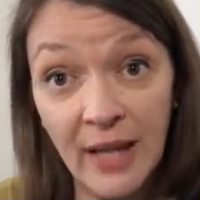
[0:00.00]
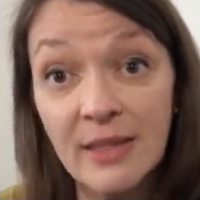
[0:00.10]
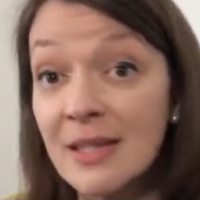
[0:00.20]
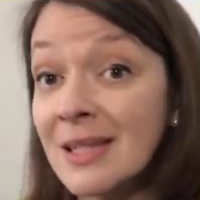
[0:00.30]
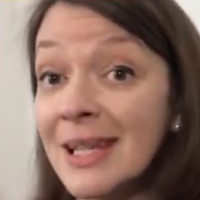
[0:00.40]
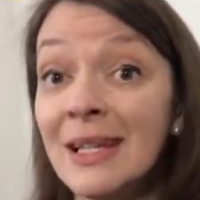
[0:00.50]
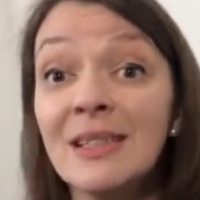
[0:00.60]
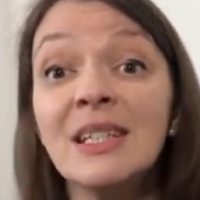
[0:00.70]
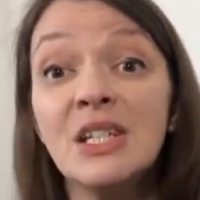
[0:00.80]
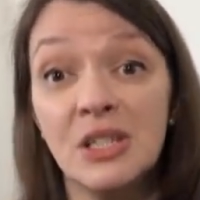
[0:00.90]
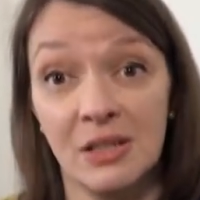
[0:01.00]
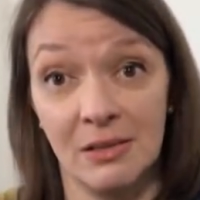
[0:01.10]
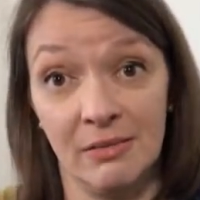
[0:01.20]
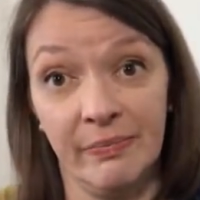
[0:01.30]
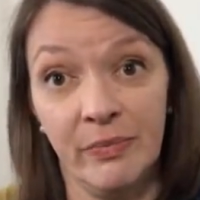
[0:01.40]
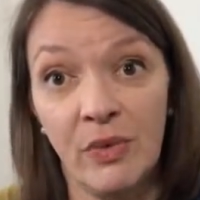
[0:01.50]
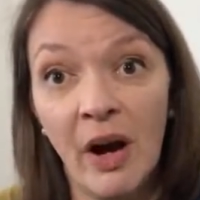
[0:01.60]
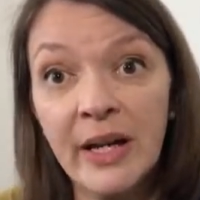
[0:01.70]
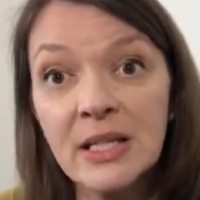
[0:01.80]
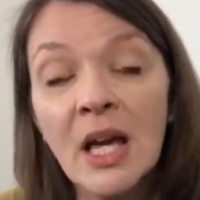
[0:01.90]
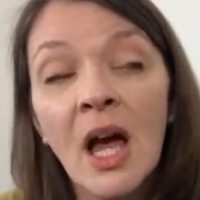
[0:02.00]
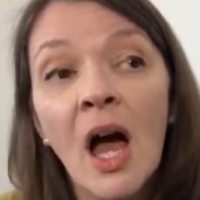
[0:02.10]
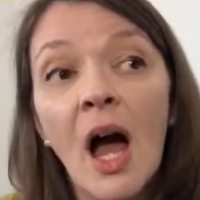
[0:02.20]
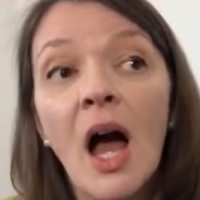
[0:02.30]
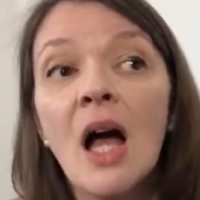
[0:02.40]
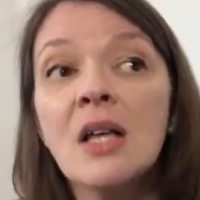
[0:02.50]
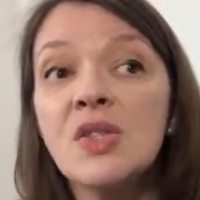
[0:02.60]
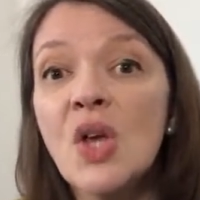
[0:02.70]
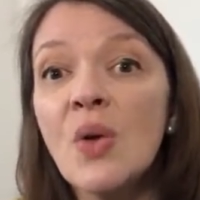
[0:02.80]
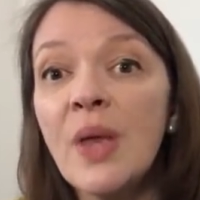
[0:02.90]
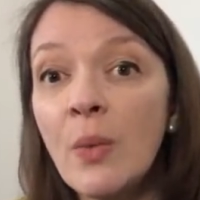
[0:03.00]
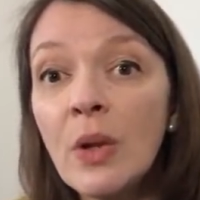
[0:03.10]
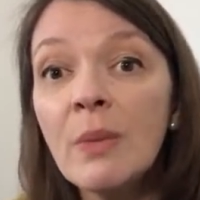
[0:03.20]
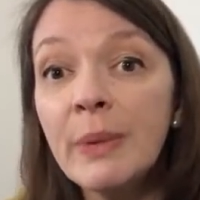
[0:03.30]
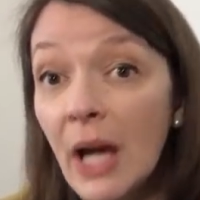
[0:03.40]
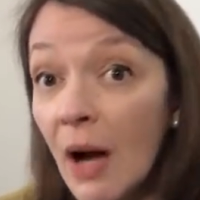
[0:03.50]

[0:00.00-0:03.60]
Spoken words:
This is in addition, right? So there will be